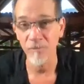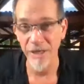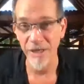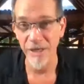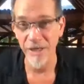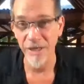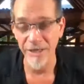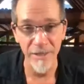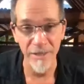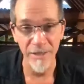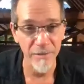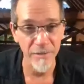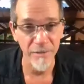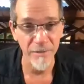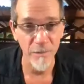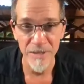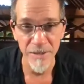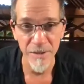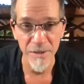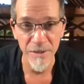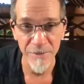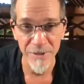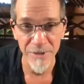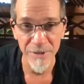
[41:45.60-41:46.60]
of the body,
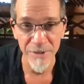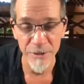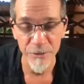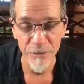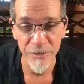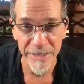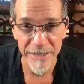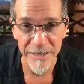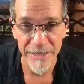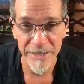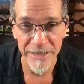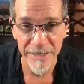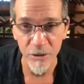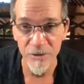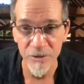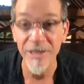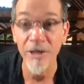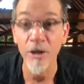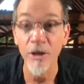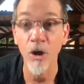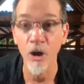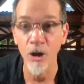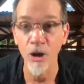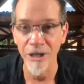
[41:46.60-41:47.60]
like what's the three trillion
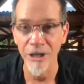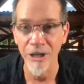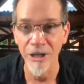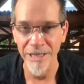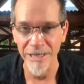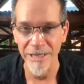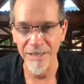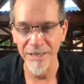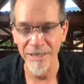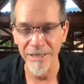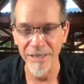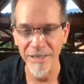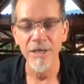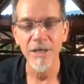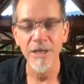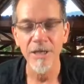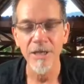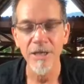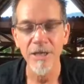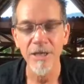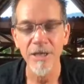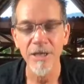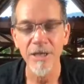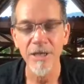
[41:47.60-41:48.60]
cells, they all eat.
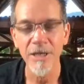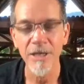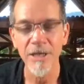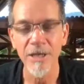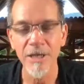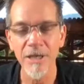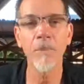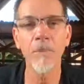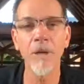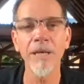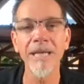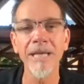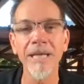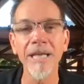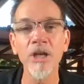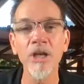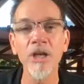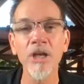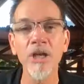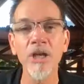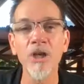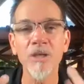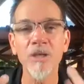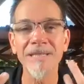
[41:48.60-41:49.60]
But
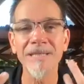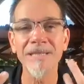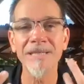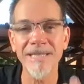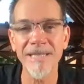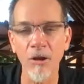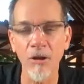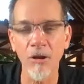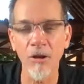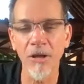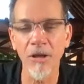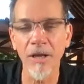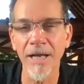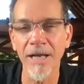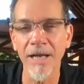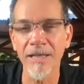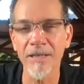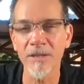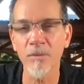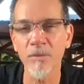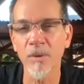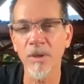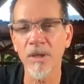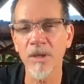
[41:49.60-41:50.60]
each cell
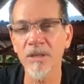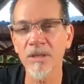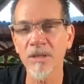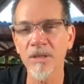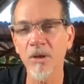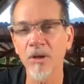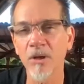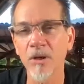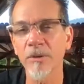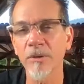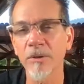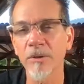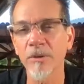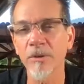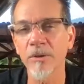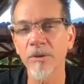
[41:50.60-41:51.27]
has what is called the